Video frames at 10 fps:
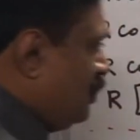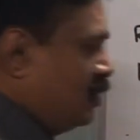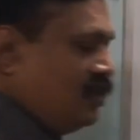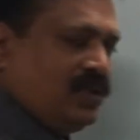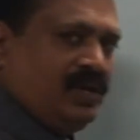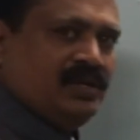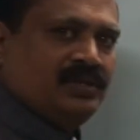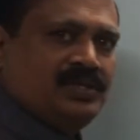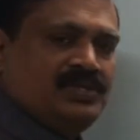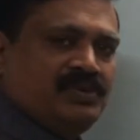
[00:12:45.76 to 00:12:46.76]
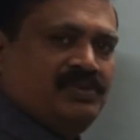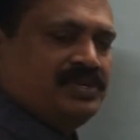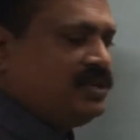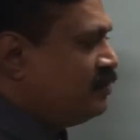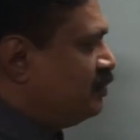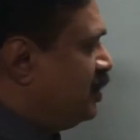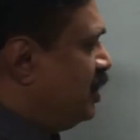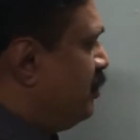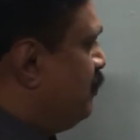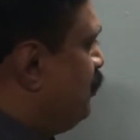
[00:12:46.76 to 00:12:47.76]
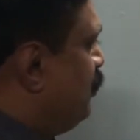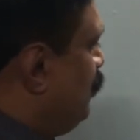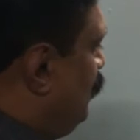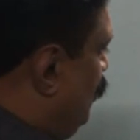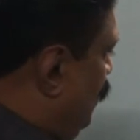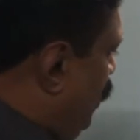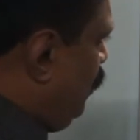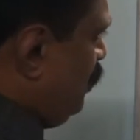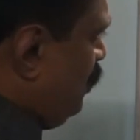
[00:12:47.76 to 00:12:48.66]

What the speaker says: Okay, this equation 3. Now